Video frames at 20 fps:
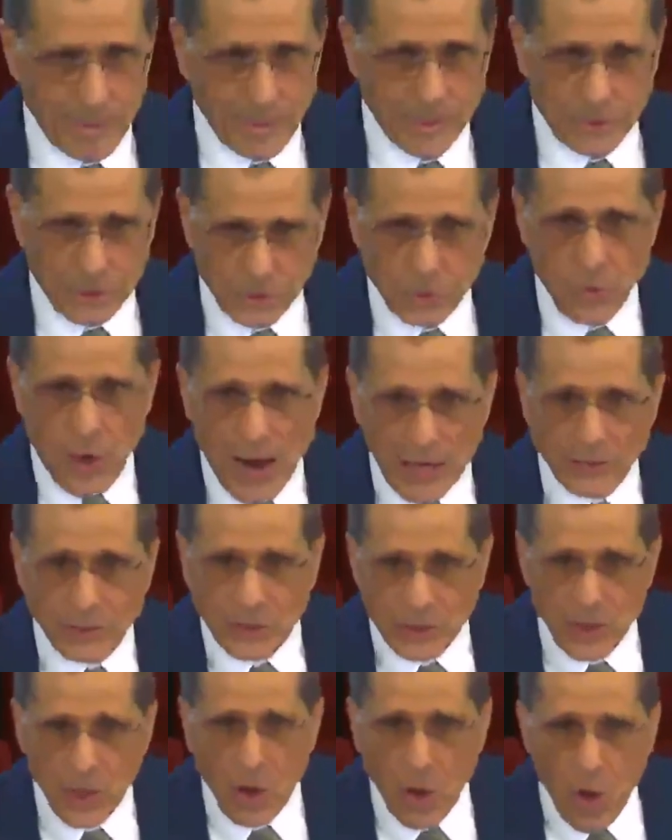the stress
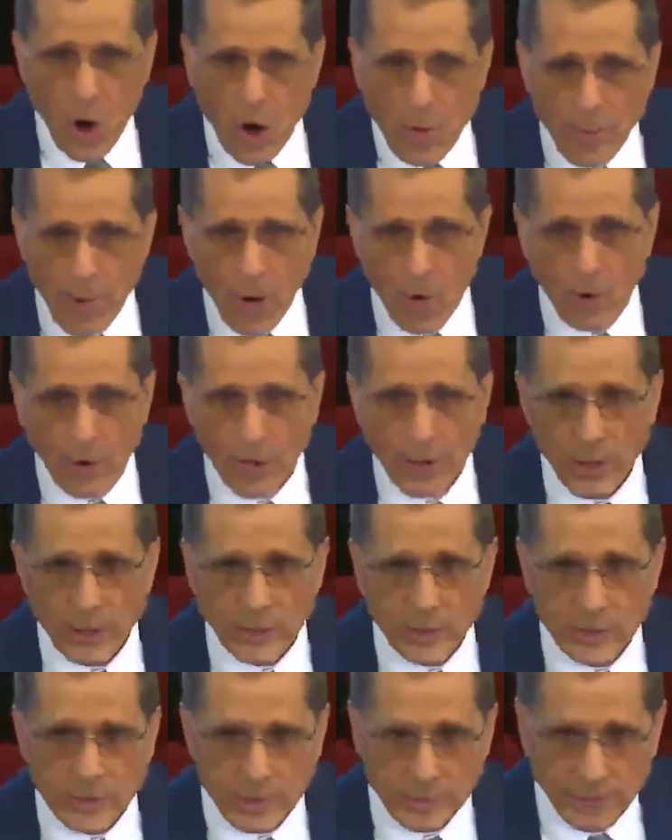hormone.
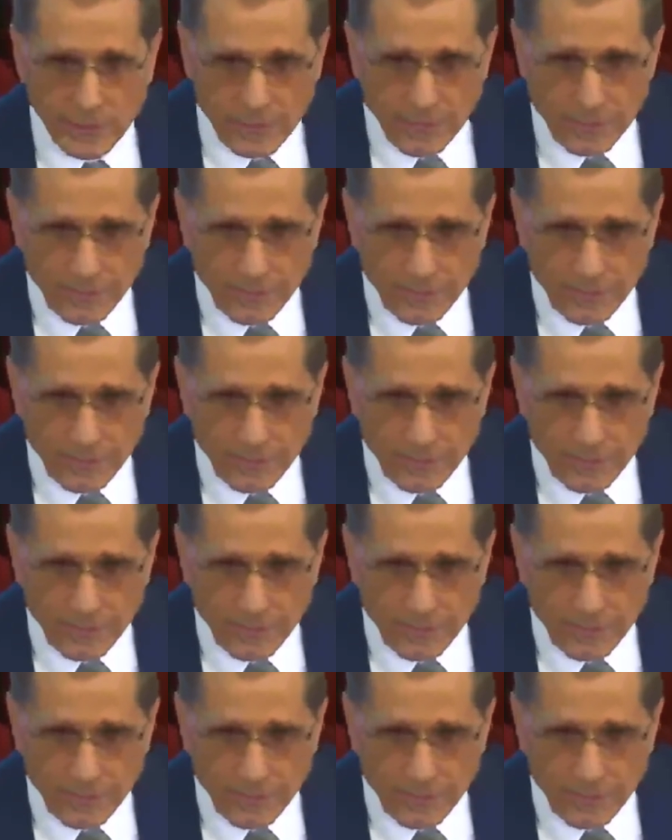This is the